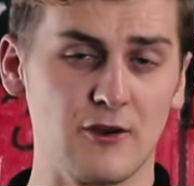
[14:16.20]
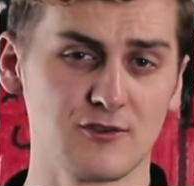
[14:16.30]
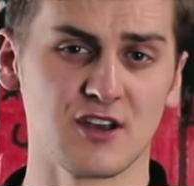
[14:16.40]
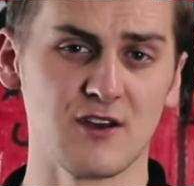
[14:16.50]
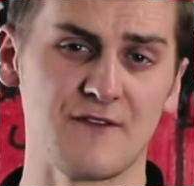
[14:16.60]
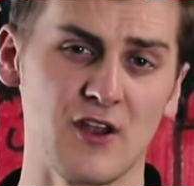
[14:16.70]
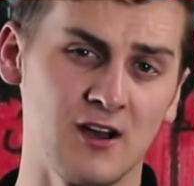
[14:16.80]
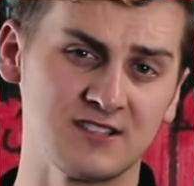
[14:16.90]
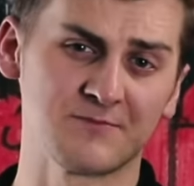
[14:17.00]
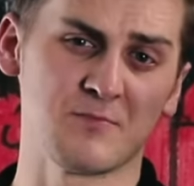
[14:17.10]
And also, if you
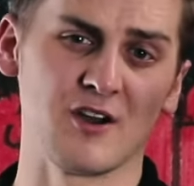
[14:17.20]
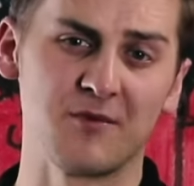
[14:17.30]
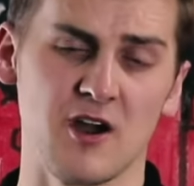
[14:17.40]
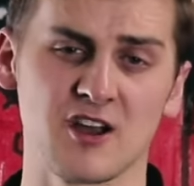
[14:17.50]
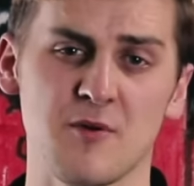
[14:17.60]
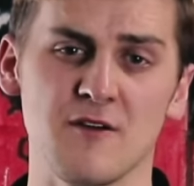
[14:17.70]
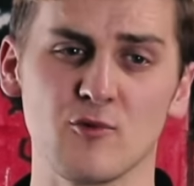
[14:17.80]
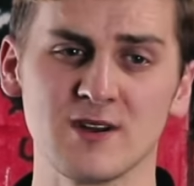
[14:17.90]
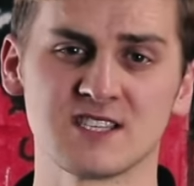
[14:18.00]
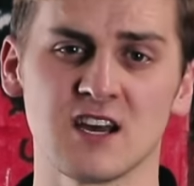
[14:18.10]
like to park your bike up
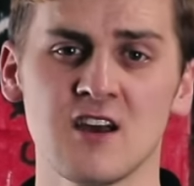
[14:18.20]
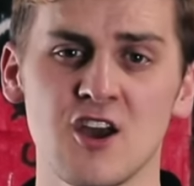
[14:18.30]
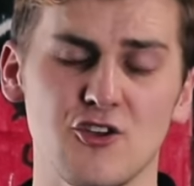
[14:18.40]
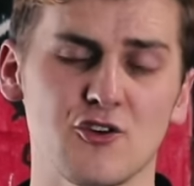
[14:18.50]
over winter,